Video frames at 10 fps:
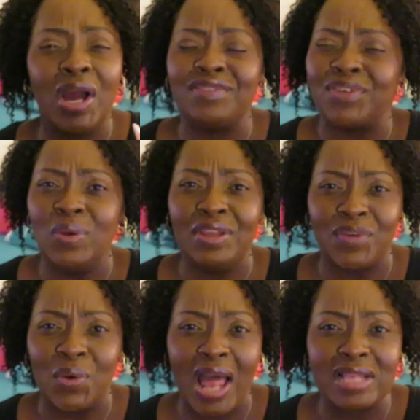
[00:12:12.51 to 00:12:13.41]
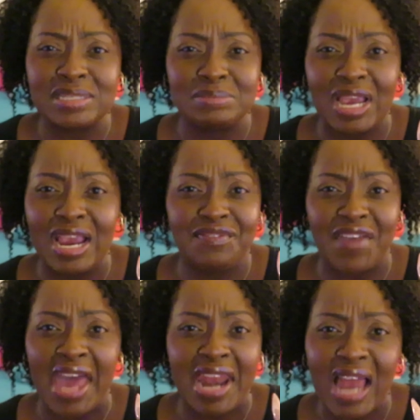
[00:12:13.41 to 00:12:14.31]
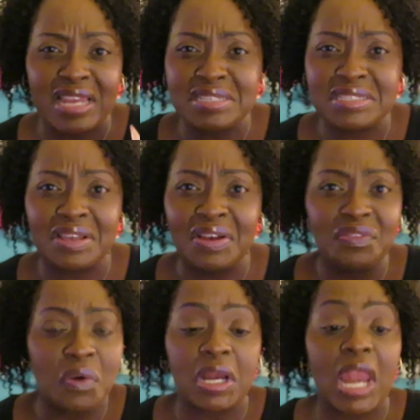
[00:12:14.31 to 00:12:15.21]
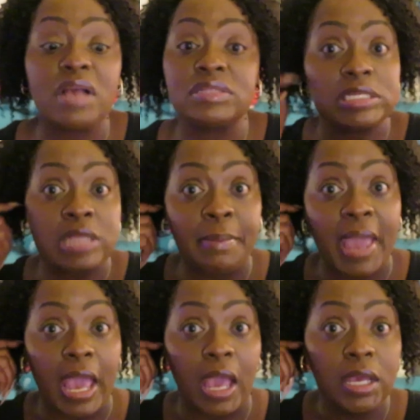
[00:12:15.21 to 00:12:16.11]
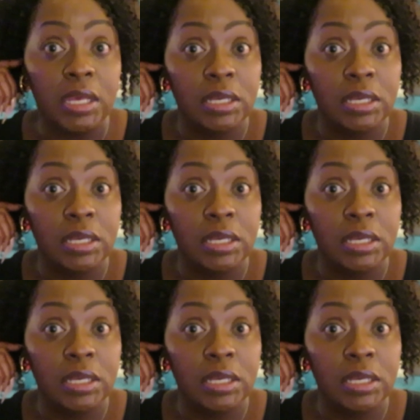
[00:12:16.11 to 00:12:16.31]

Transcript: and for only four dollars and change five dollars for a gloss that's not bad